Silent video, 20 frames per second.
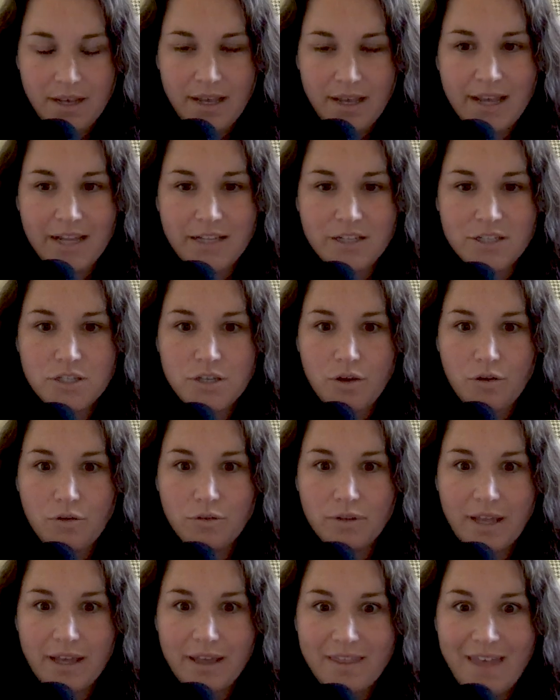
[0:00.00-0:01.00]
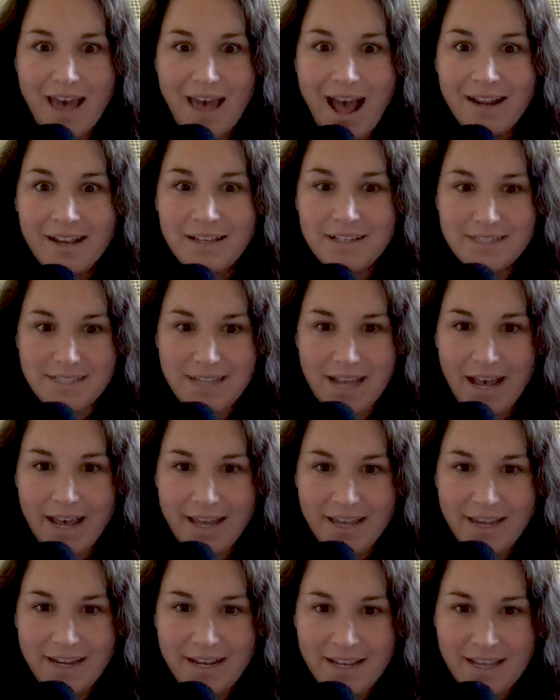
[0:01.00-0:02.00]
And so, like that
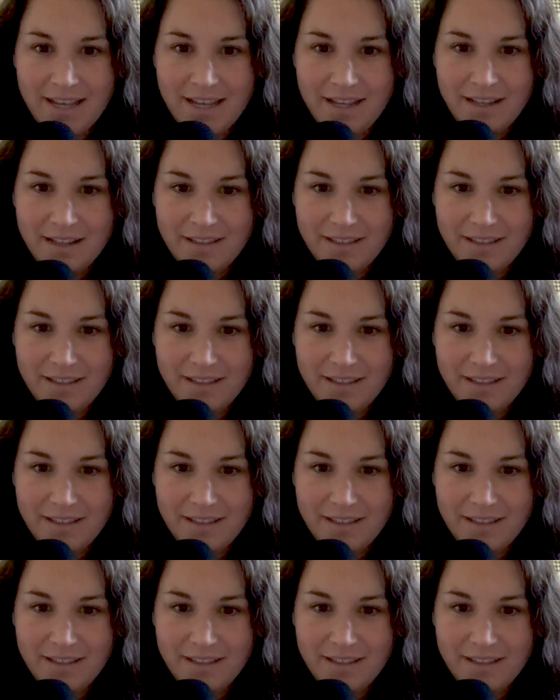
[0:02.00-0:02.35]
anxiety